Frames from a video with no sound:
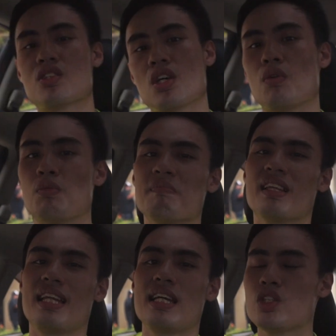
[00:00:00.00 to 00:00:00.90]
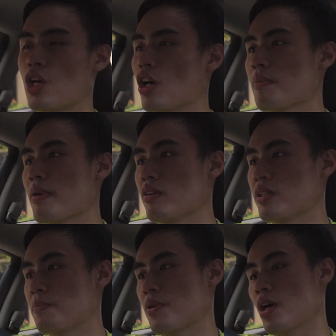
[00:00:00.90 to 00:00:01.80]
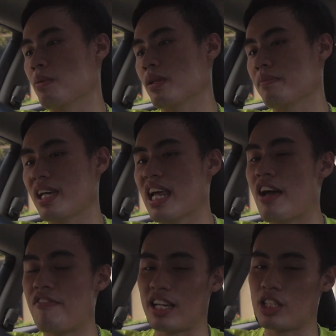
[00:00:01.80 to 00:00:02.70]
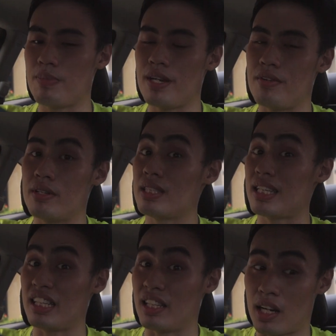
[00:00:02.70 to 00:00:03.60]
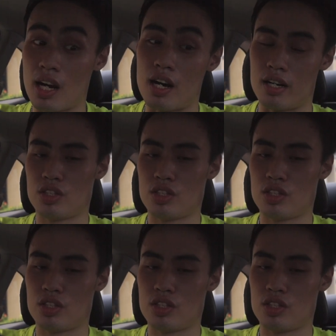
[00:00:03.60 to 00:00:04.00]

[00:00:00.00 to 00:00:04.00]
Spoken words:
So let's talk about the problem that I've experienced in the car.